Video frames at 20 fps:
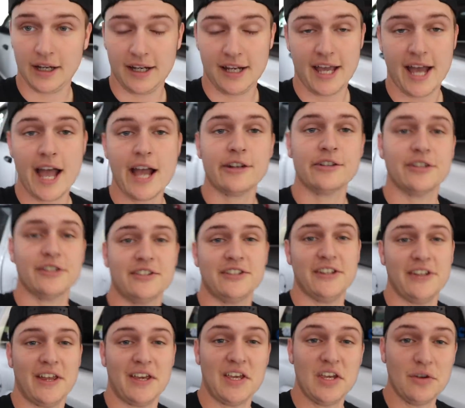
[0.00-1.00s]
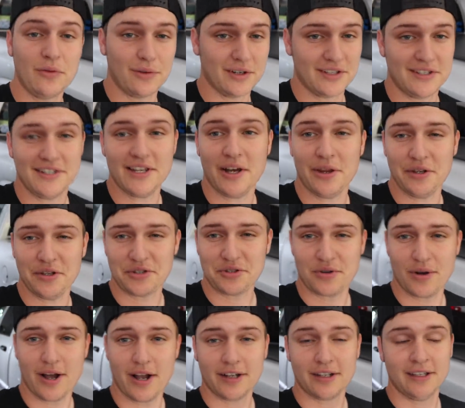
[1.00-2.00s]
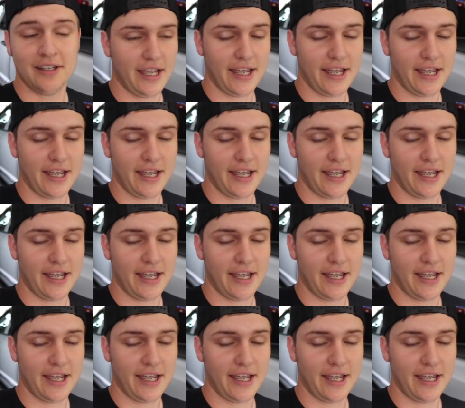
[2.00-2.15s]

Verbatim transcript: And he actually said that he would sell this truck,